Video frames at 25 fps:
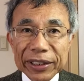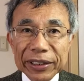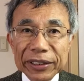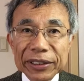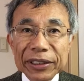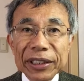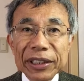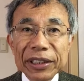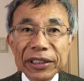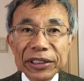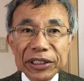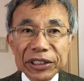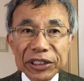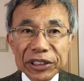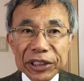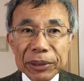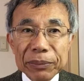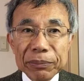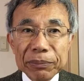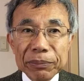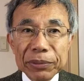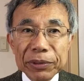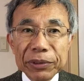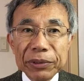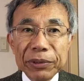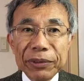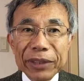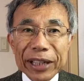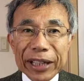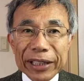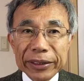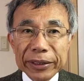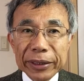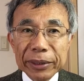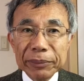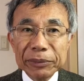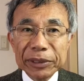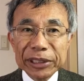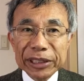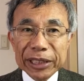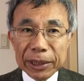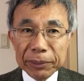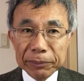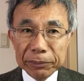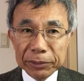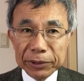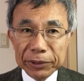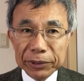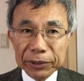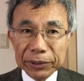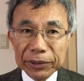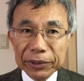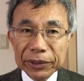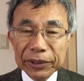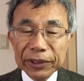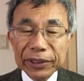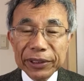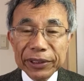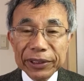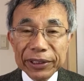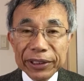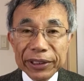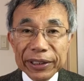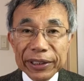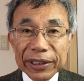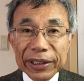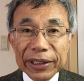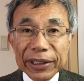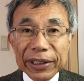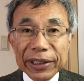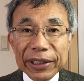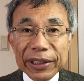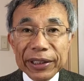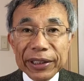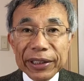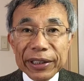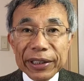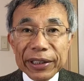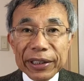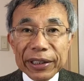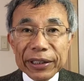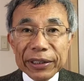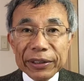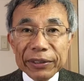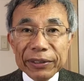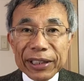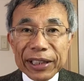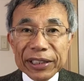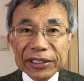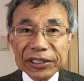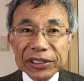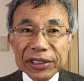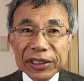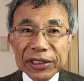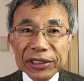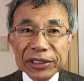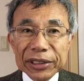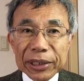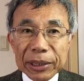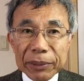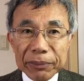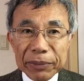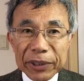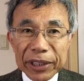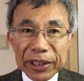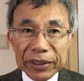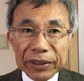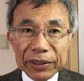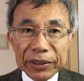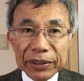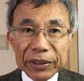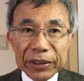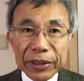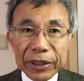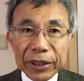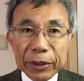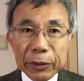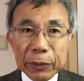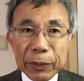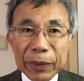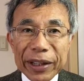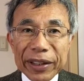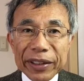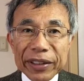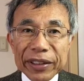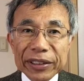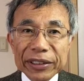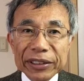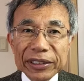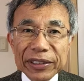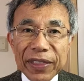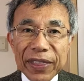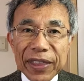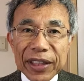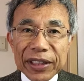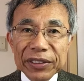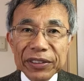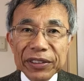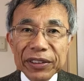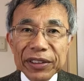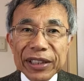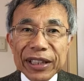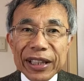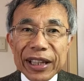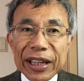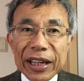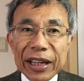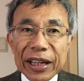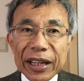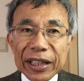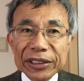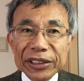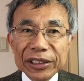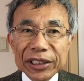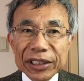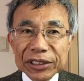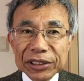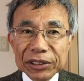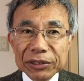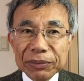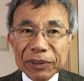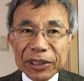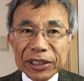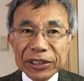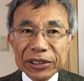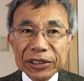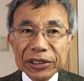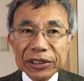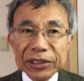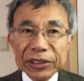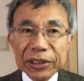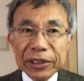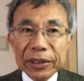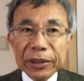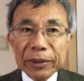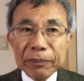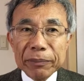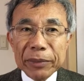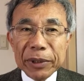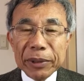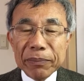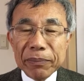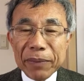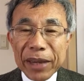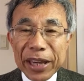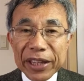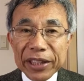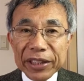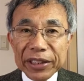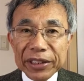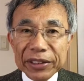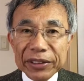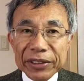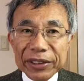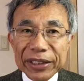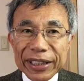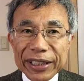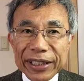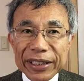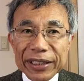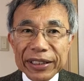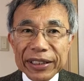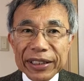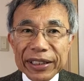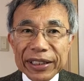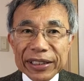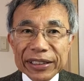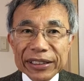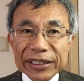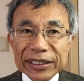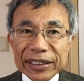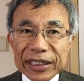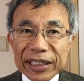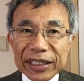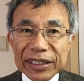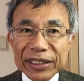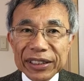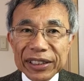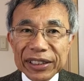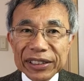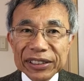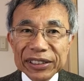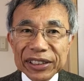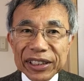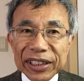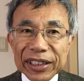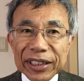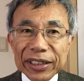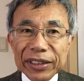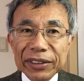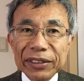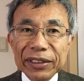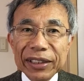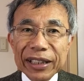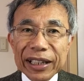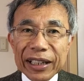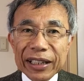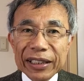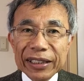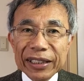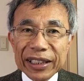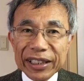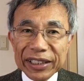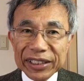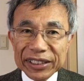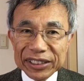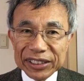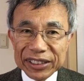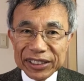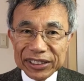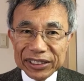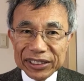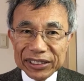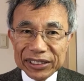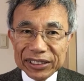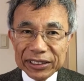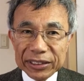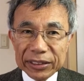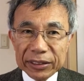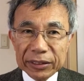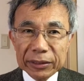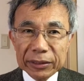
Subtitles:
a simple random sample. Cluster sampling requires that adjustments be made in statistical analysis.